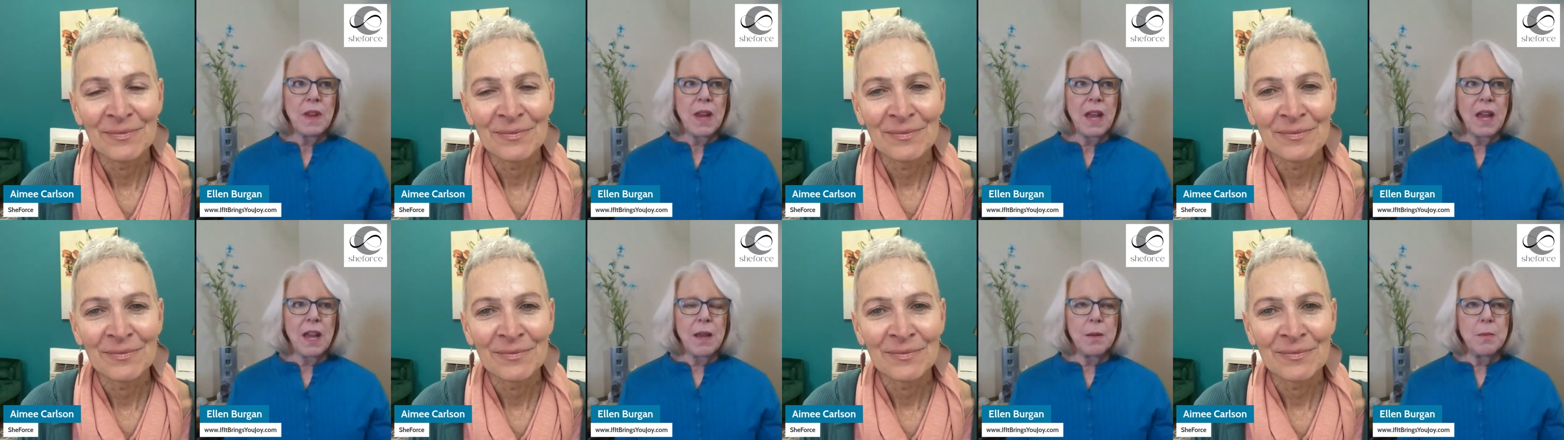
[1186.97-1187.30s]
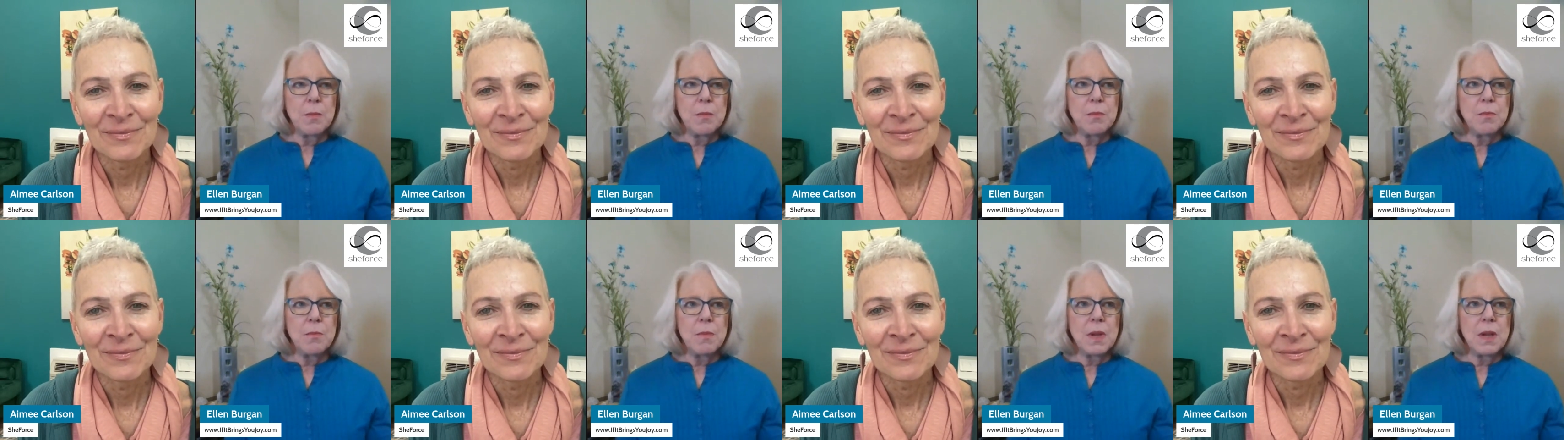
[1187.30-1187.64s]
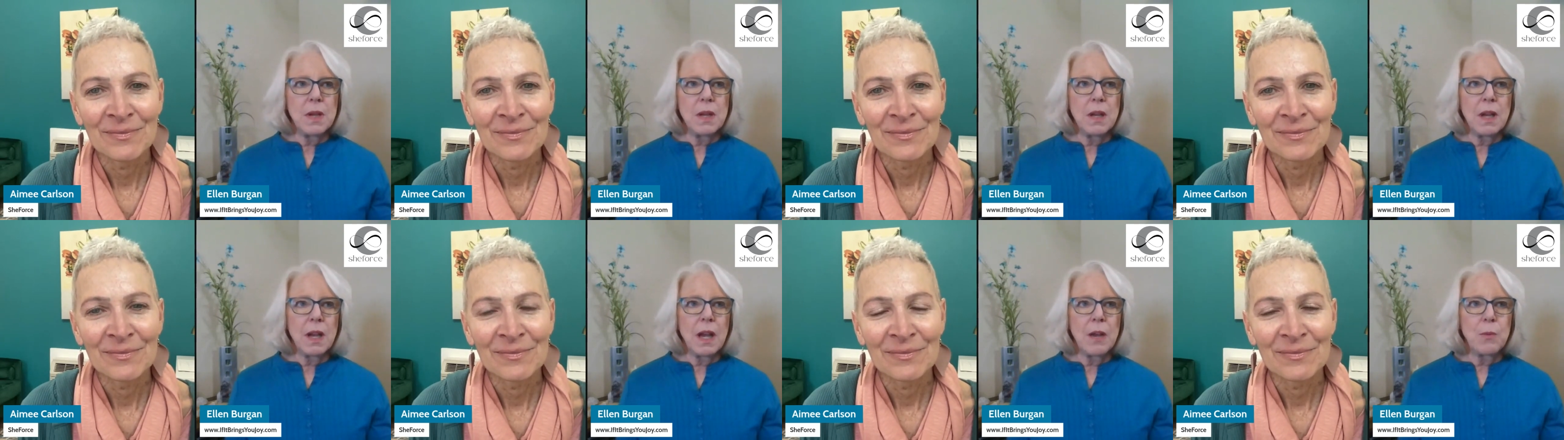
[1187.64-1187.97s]
Speaker 1: I'm
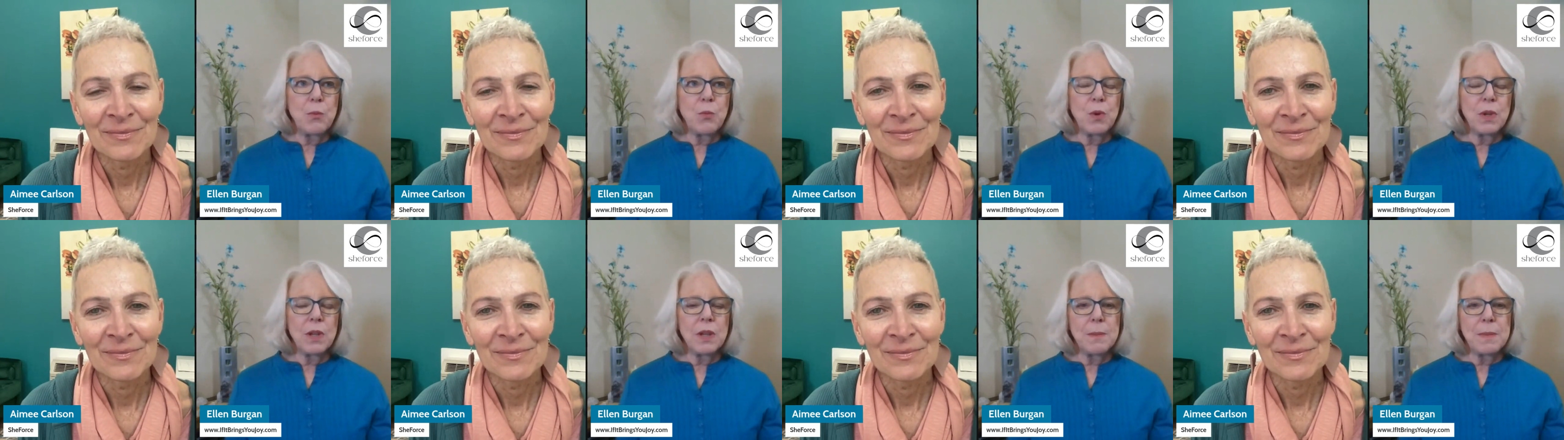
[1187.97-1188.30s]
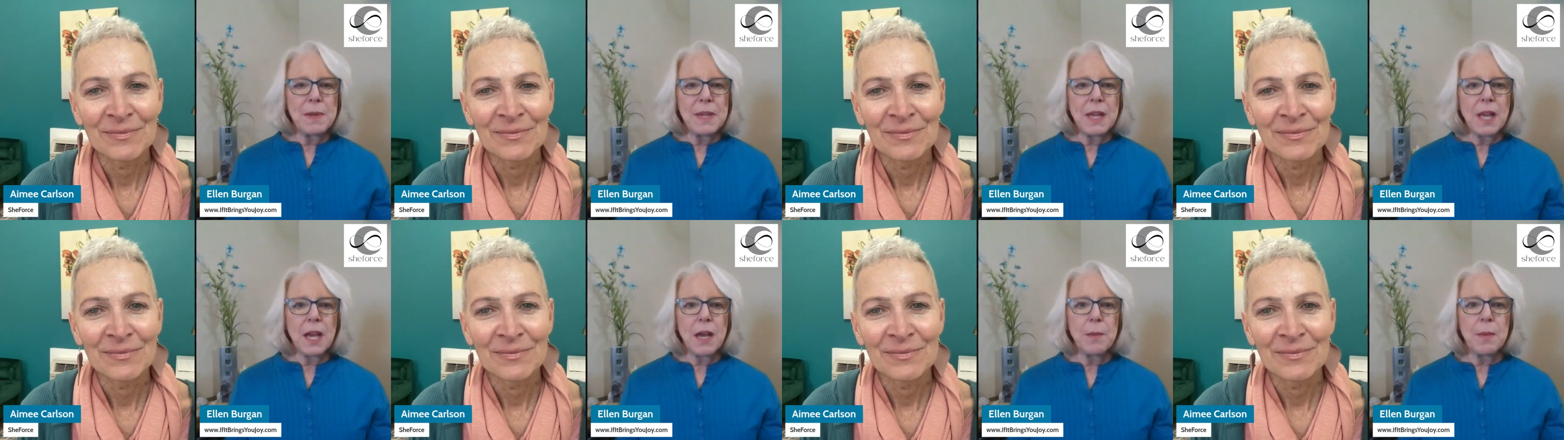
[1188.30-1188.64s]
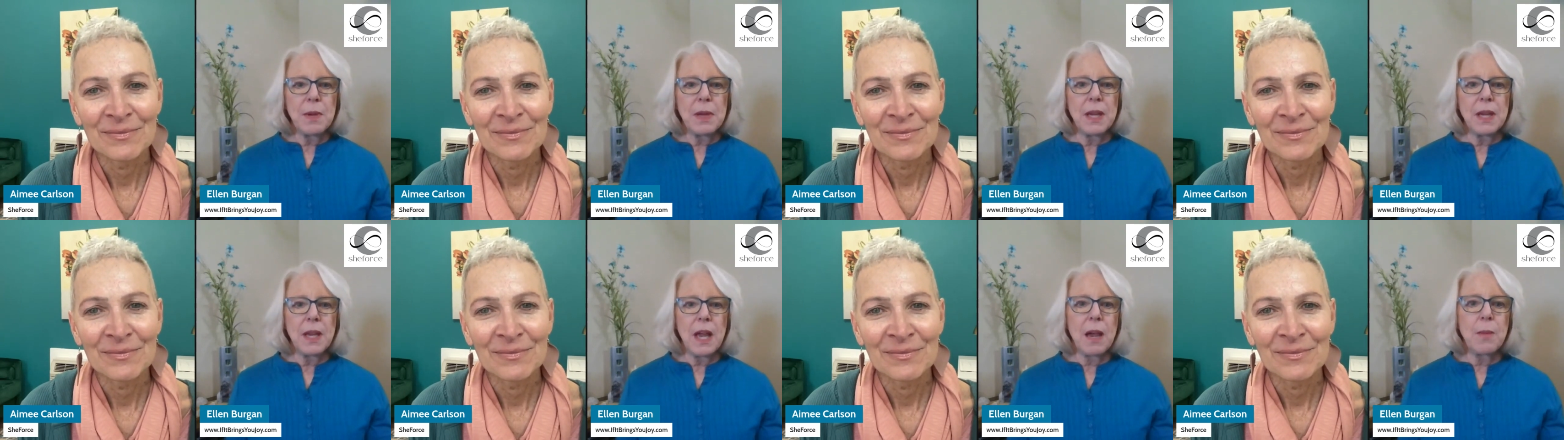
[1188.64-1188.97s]
I'm really
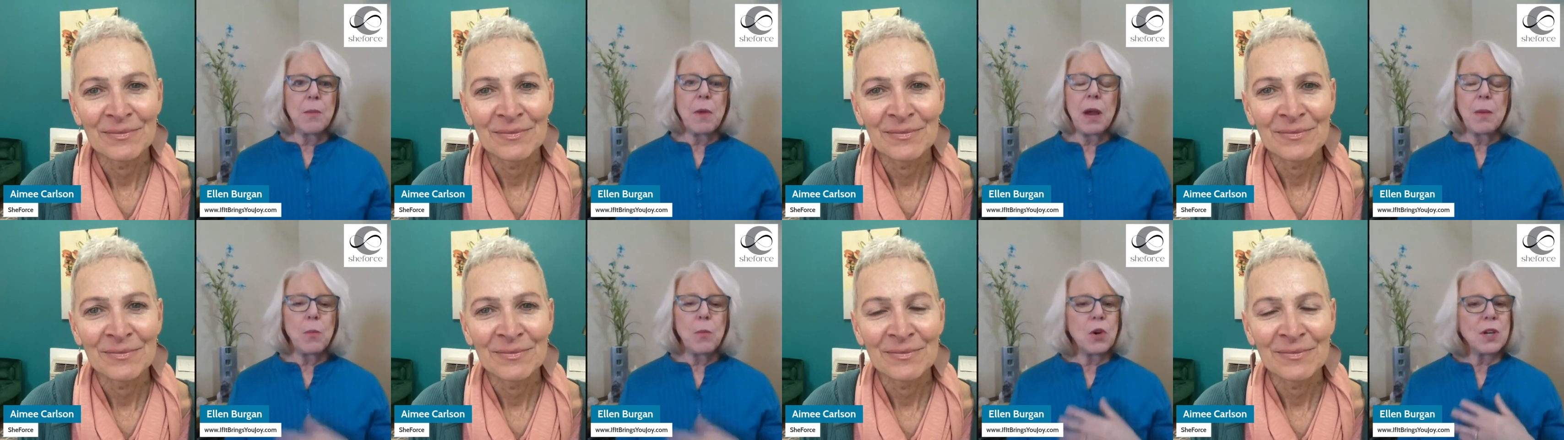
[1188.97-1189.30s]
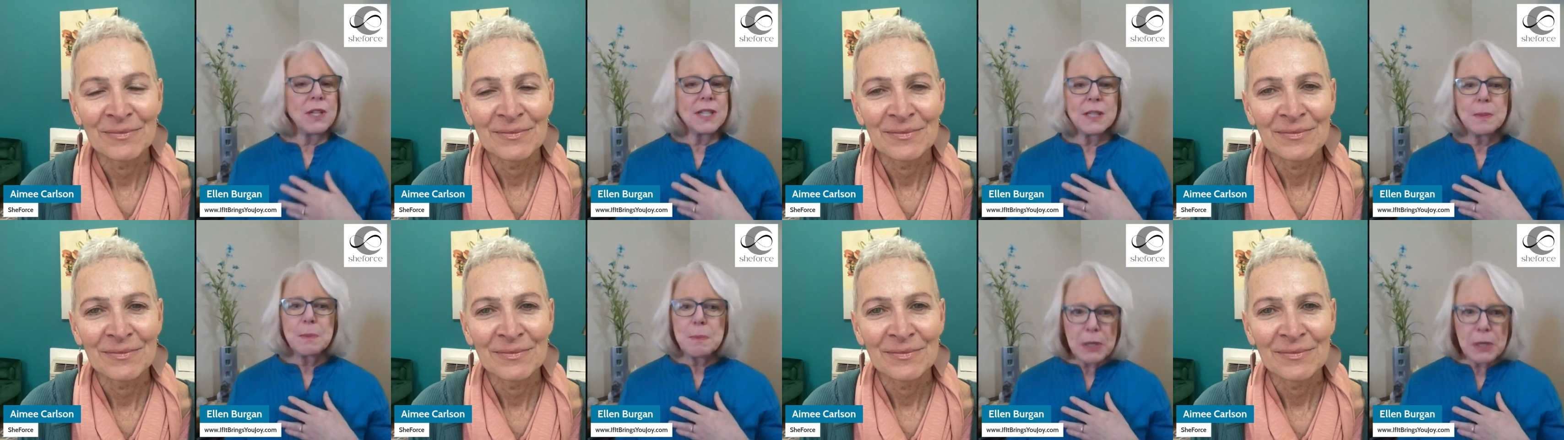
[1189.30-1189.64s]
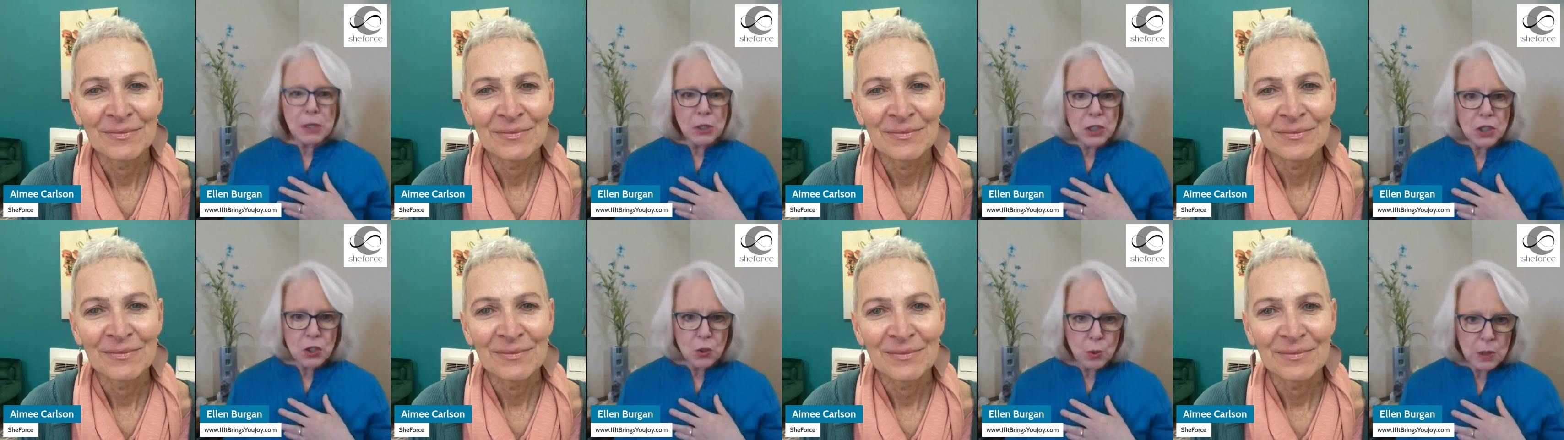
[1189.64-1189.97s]
becoming I'm, I'm more
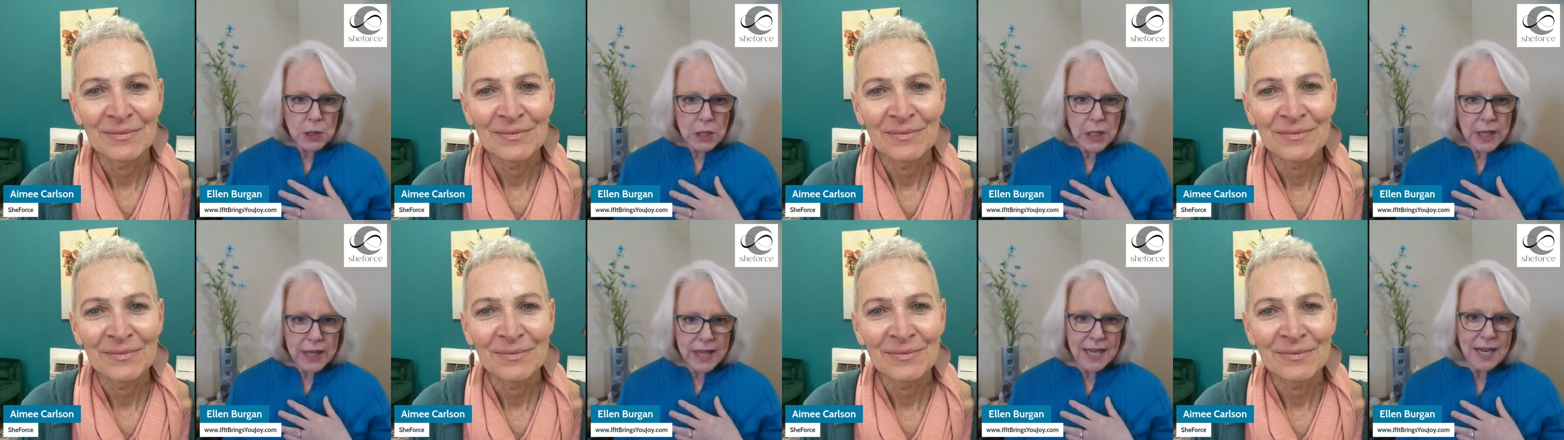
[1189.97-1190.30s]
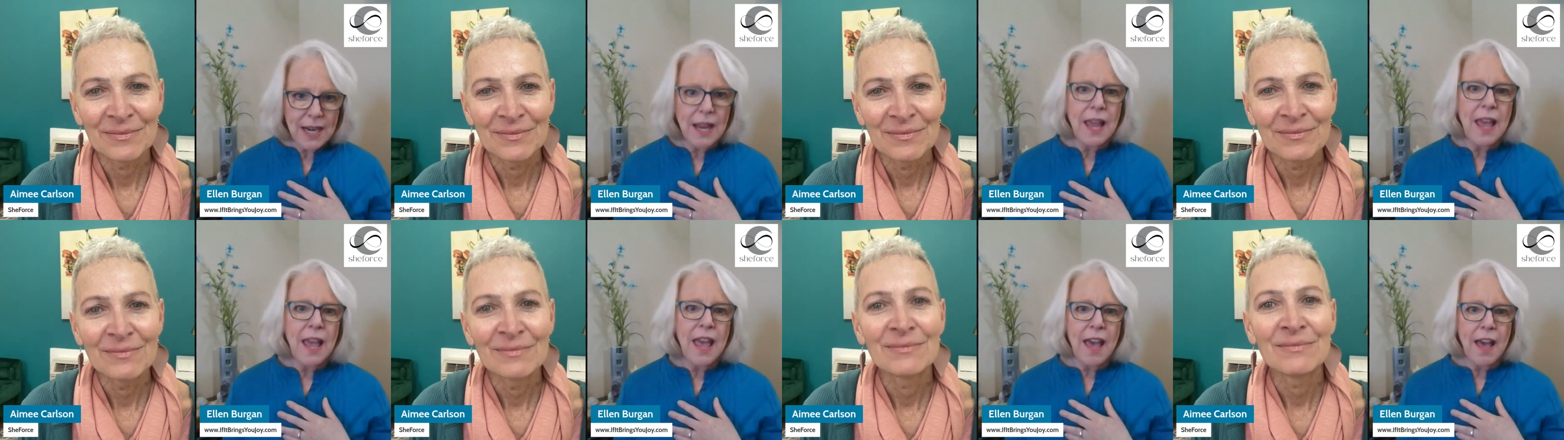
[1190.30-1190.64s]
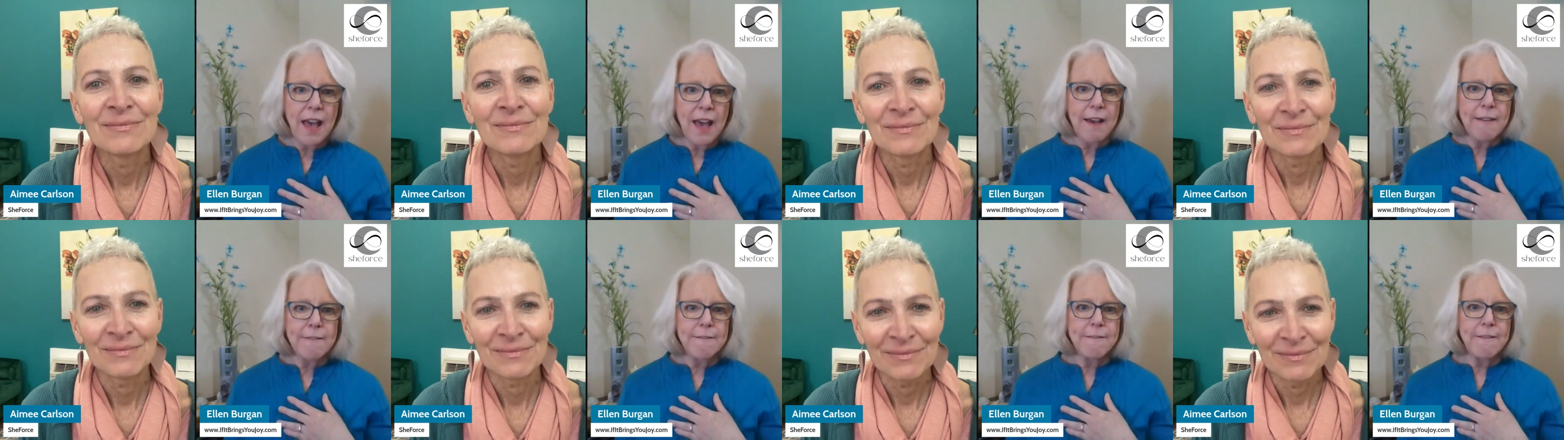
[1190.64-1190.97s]
spiritual than I
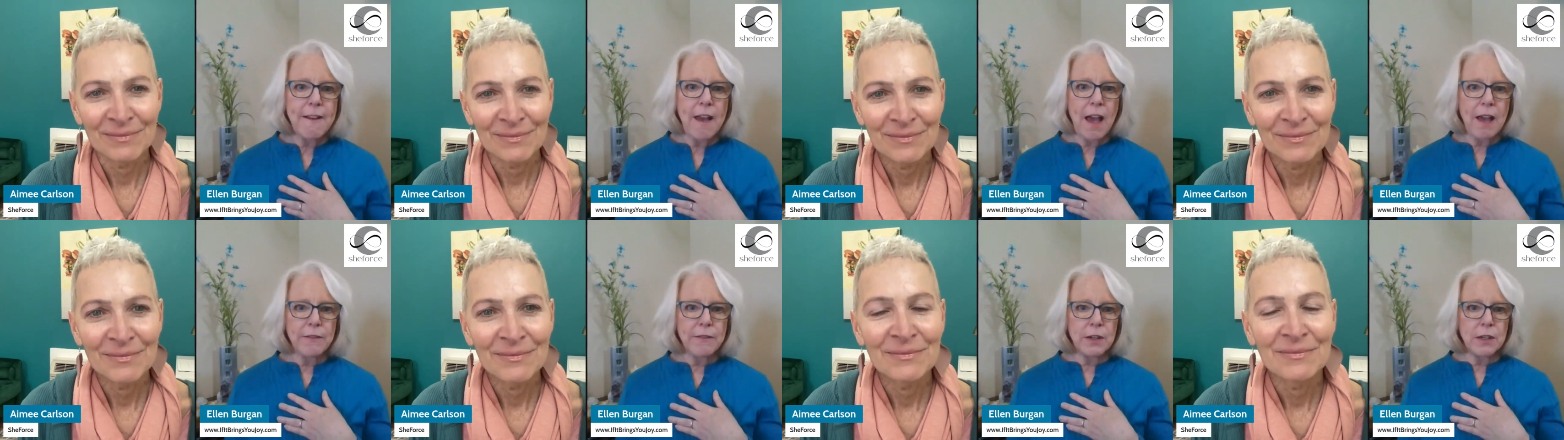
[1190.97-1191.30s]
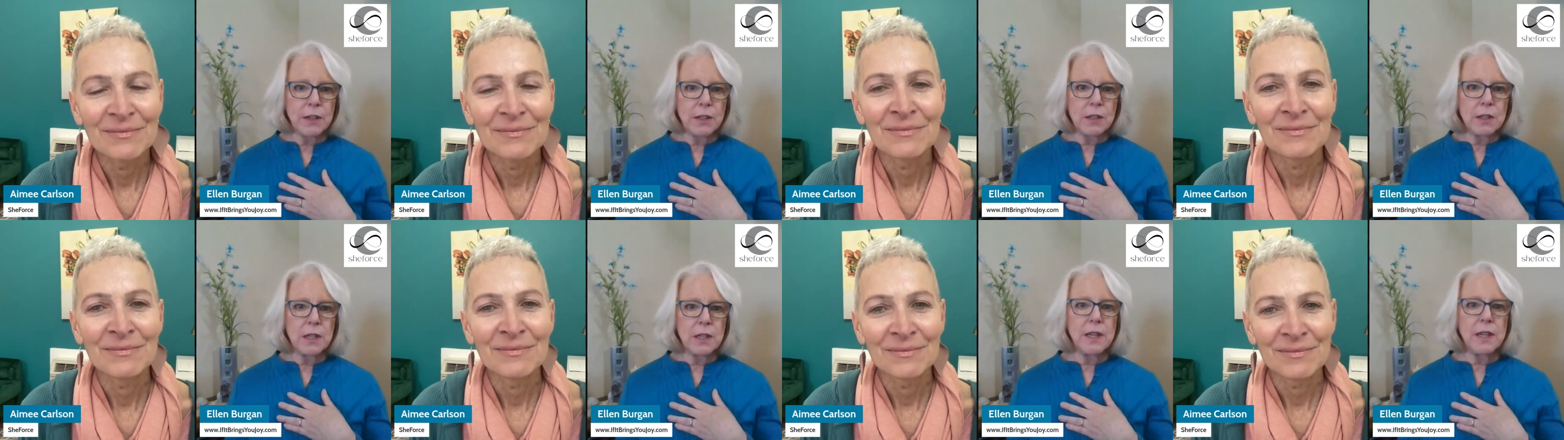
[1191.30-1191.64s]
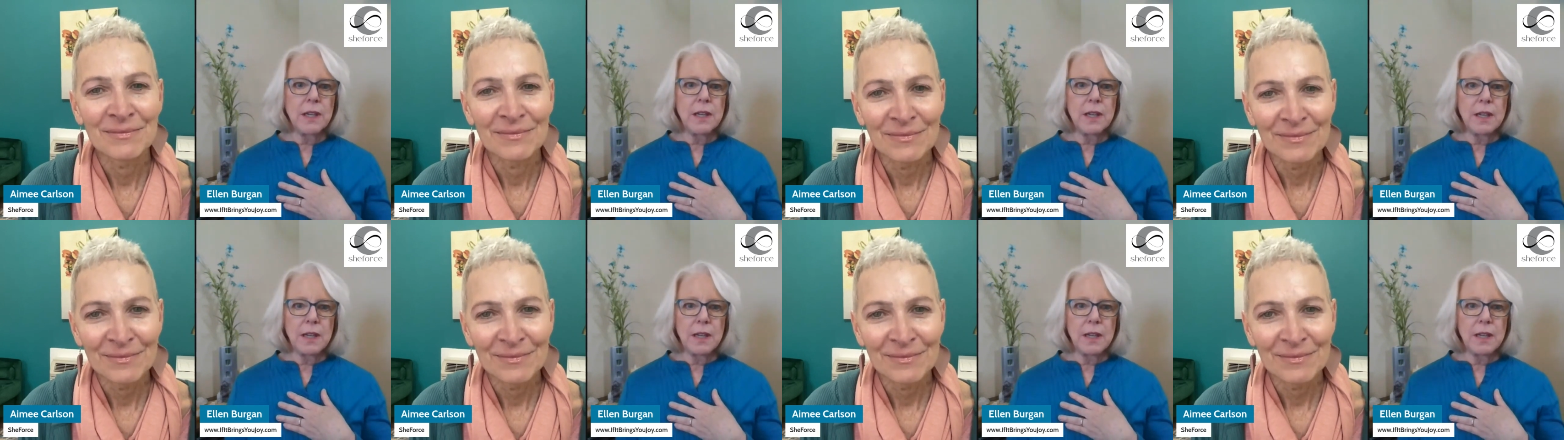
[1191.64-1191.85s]
have ever